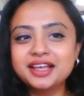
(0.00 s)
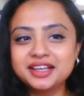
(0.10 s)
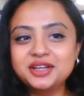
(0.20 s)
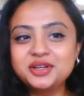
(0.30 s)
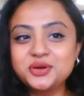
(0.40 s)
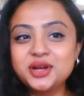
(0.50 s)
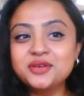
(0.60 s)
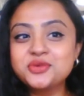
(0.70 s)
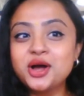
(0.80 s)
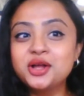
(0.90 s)
Yeah. It could
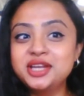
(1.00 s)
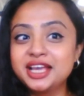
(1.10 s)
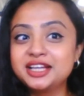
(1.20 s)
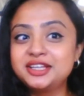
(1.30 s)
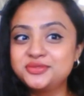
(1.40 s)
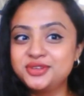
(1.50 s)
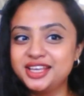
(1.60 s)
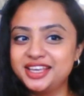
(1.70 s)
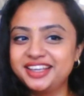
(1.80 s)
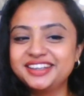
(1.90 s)
have gone
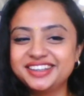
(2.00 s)
negatively.